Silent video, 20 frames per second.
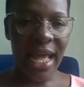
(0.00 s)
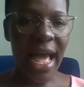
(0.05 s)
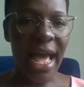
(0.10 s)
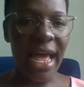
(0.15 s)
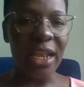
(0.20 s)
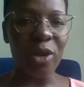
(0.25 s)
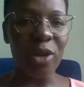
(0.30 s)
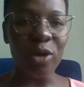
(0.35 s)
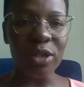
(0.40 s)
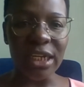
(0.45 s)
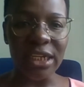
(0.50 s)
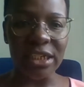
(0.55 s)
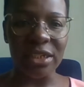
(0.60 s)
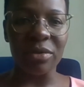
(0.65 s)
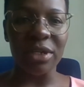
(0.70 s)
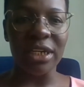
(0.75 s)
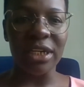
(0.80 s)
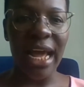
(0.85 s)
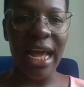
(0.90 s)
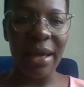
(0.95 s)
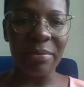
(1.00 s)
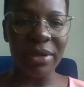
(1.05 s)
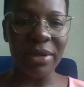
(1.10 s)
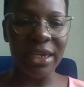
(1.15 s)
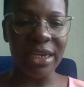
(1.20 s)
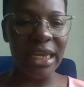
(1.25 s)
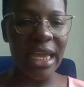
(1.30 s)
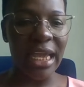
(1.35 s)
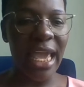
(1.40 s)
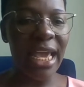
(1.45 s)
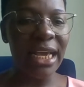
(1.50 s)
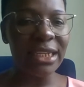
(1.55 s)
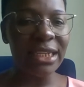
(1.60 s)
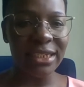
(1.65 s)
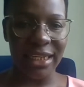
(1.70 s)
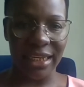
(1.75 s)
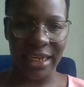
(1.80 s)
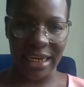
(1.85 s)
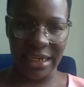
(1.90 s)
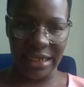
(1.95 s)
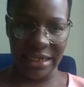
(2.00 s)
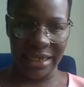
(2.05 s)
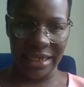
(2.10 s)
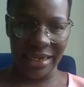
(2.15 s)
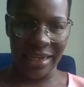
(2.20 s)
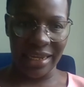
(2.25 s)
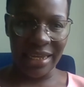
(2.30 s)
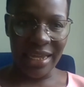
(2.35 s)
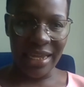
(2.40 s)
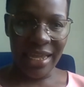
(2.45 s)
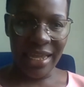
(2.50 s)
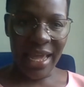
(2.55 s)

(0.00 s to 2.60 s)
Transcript: a lot has been happening excellently.